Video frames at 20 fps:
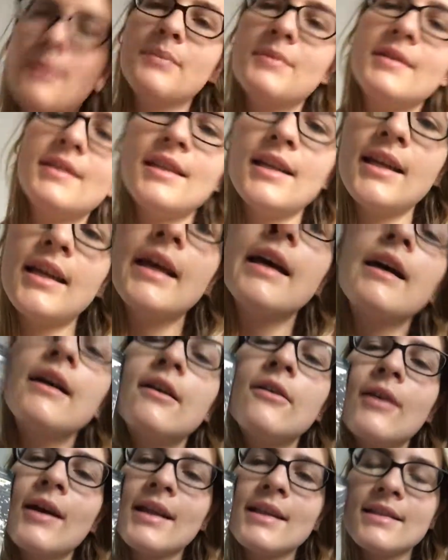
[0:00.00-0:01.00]

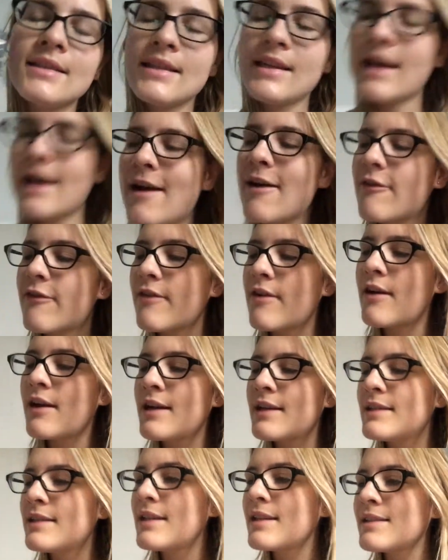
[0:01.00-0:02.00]
Obsidio and see how far
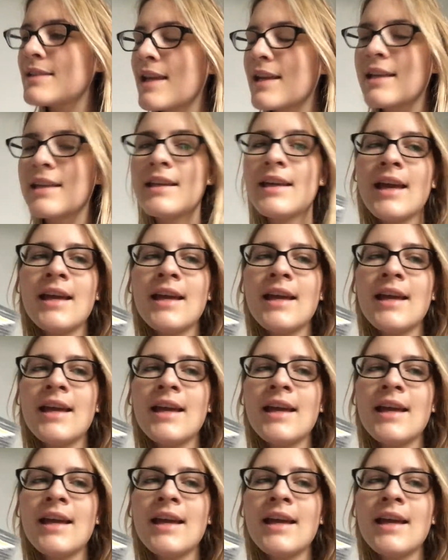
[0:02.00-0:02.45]
into this I can